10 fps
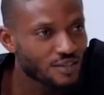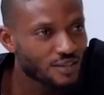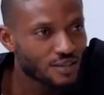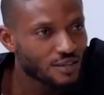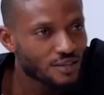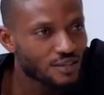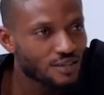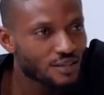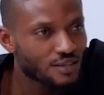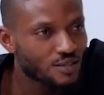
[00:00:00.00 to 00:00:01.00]

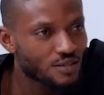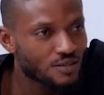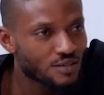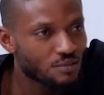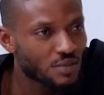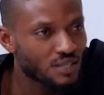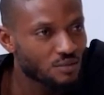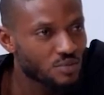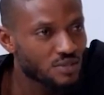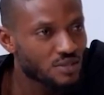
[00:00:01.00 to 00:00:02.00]
Wellu, witnessing
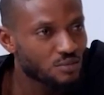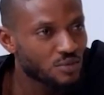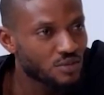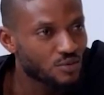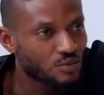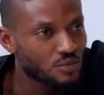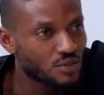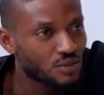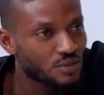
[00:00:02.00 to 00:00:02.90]
everything, remarked that it